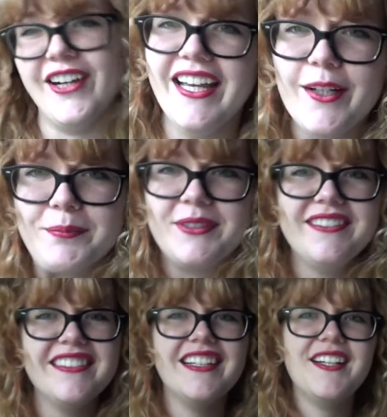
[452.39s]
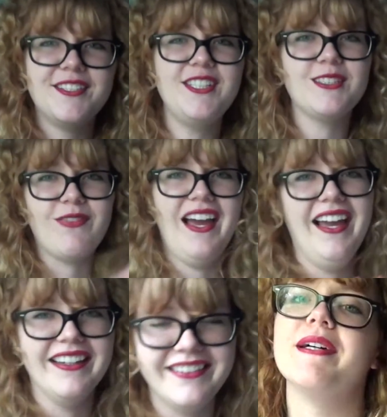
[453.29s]
help. She's
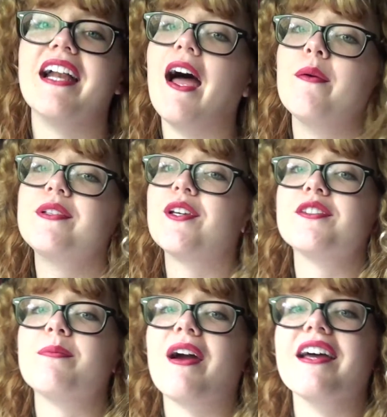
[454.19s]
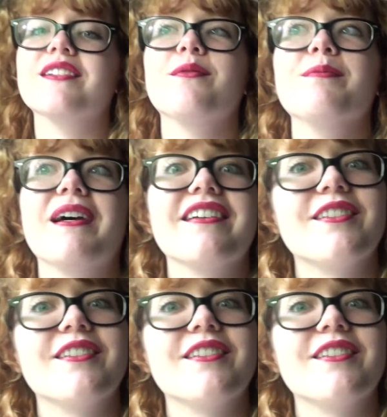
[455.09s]
fine. But I was so surprised when Pekka